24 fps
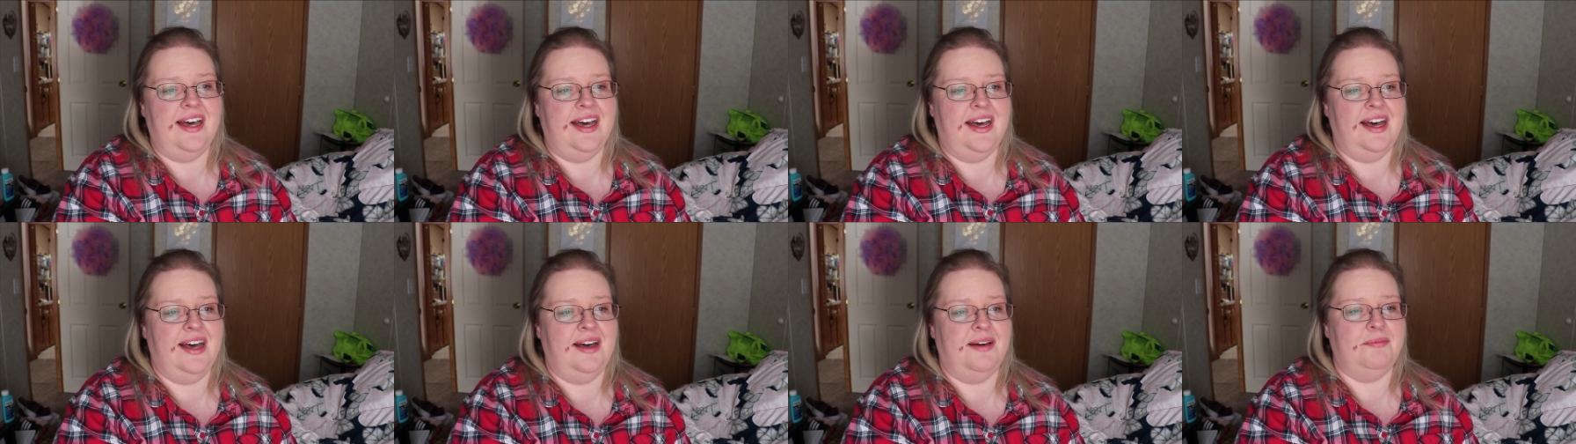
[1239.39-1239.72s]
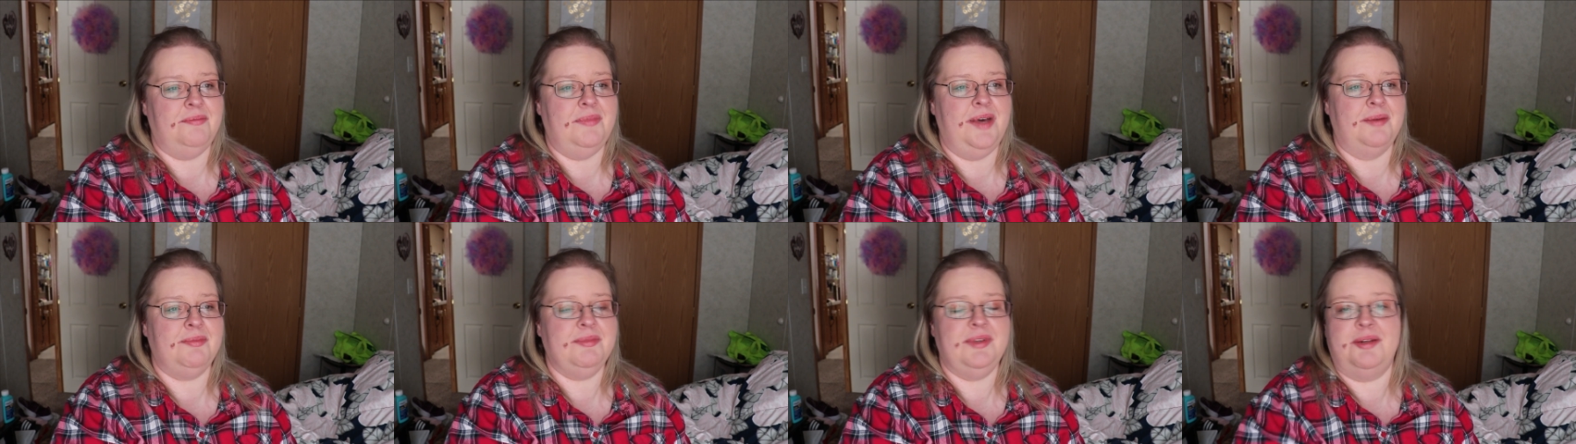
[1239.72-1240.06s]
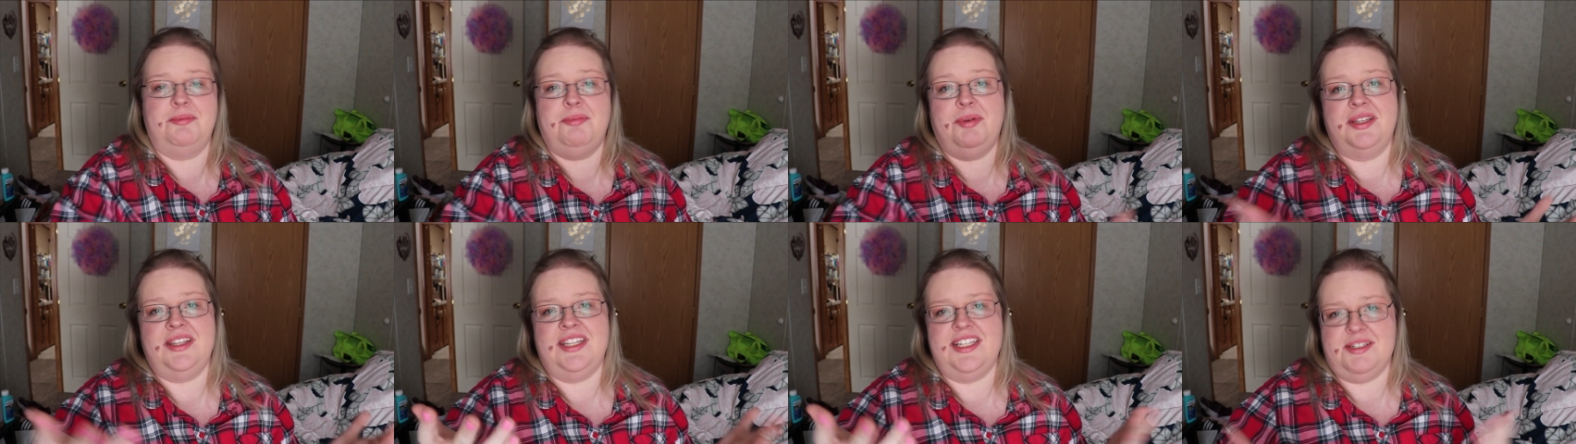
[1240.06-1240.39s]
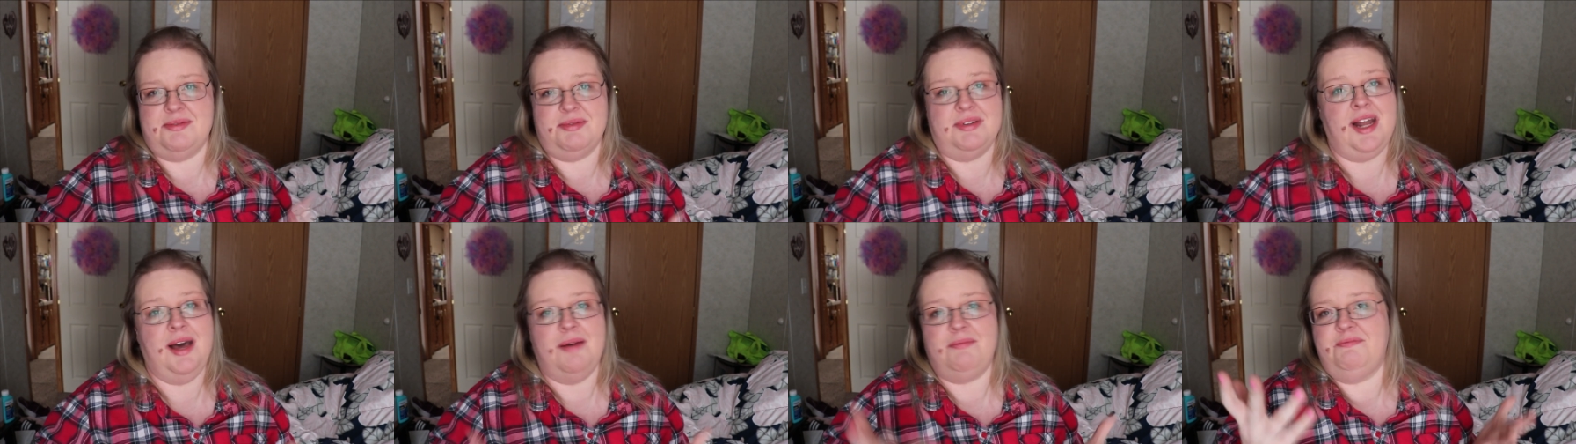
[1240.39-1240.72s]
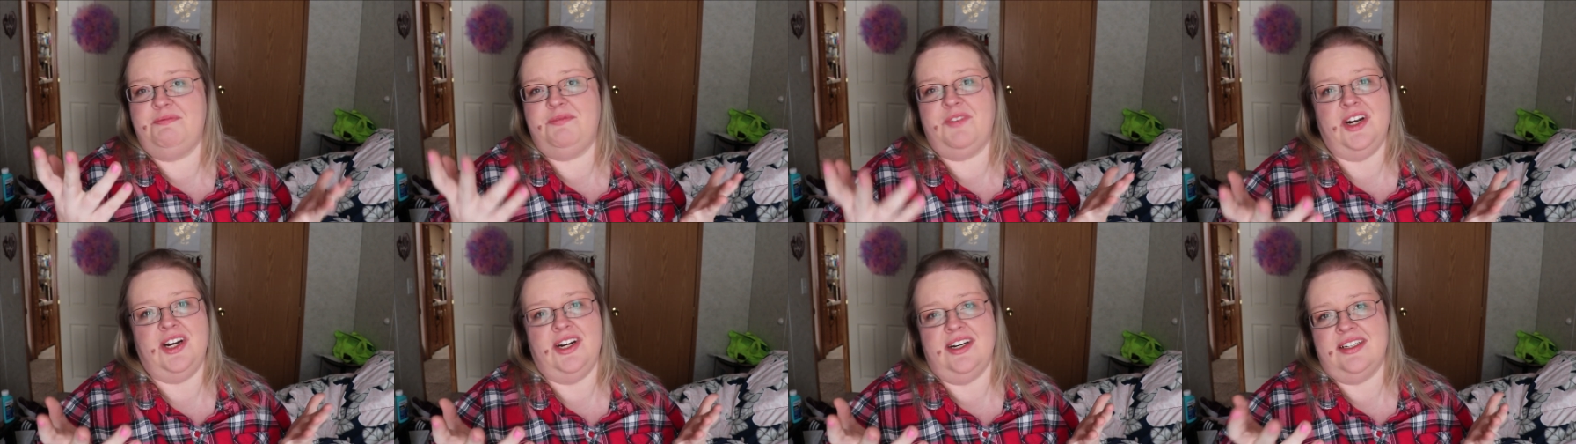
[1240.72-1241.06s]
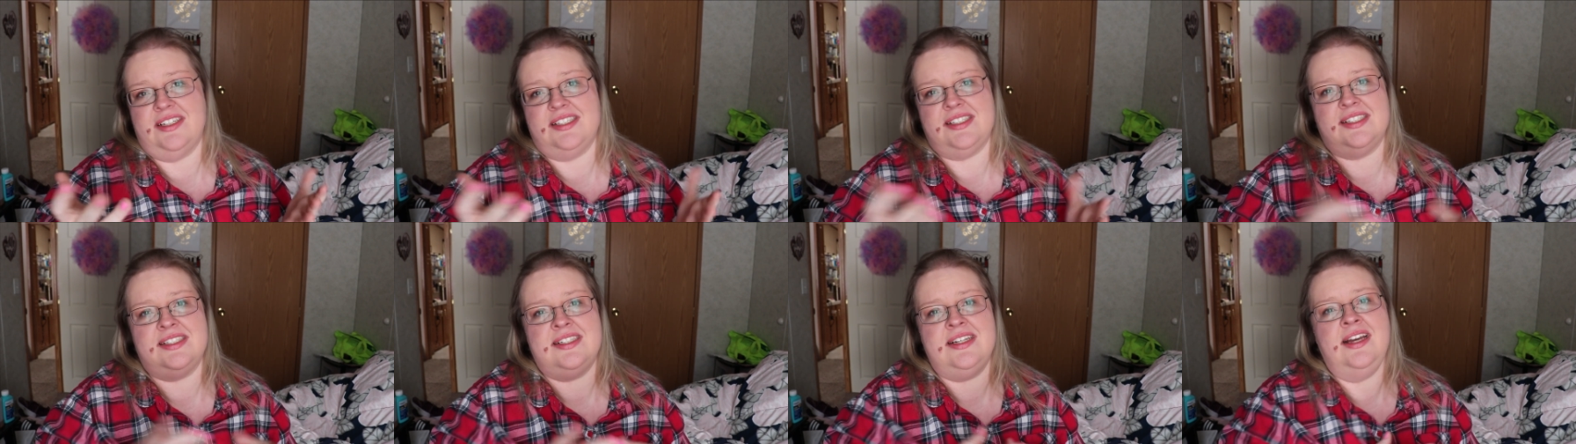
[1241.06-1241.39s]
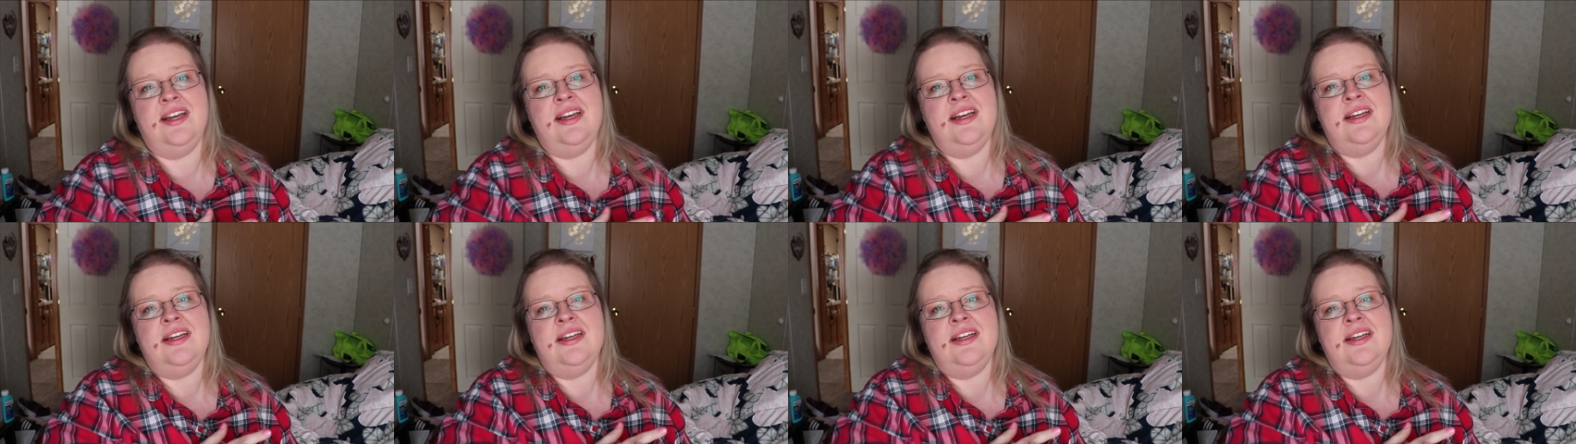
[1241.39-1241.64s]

Um, I'm going to put this one up first